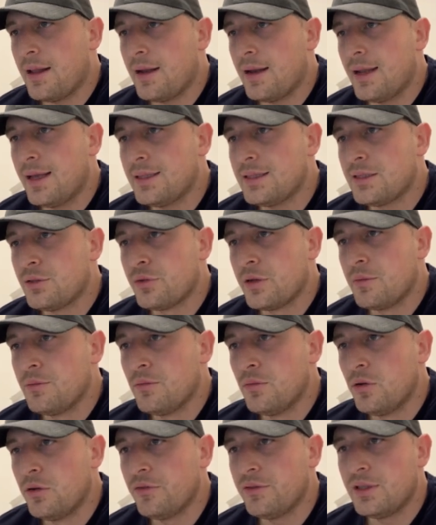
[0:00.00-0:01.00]
Let's
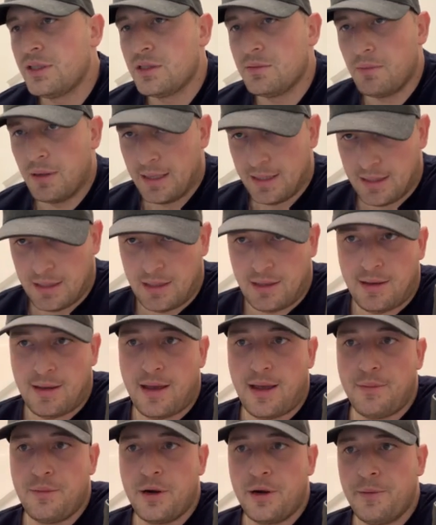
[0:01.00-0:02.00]
remove this blending
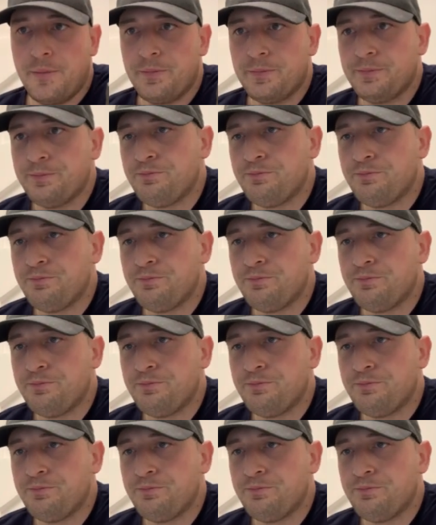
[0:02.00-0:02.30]
hammer